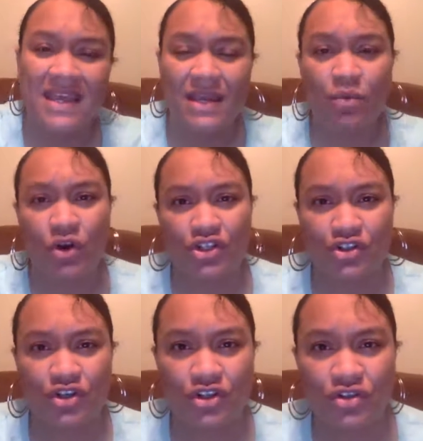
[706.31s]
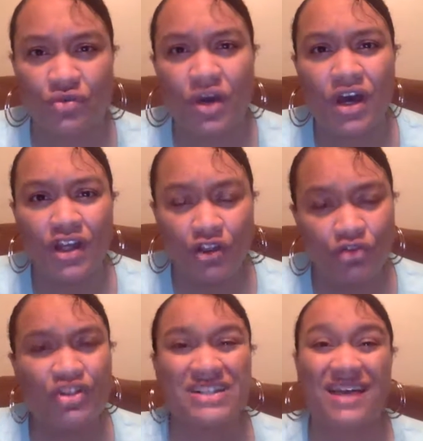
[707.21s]
he wants you to do.
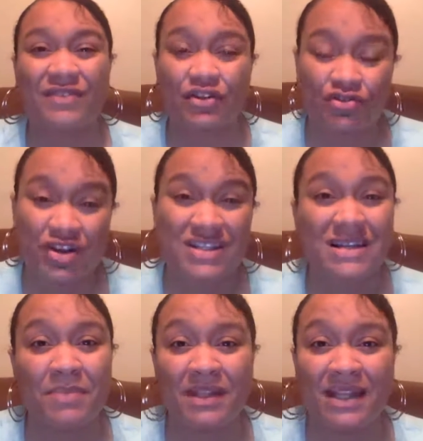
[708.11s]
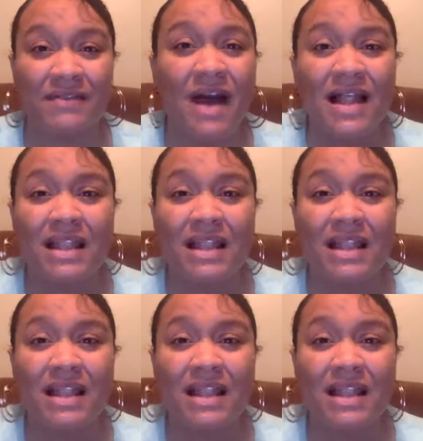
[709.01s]
You just have to trust and believe.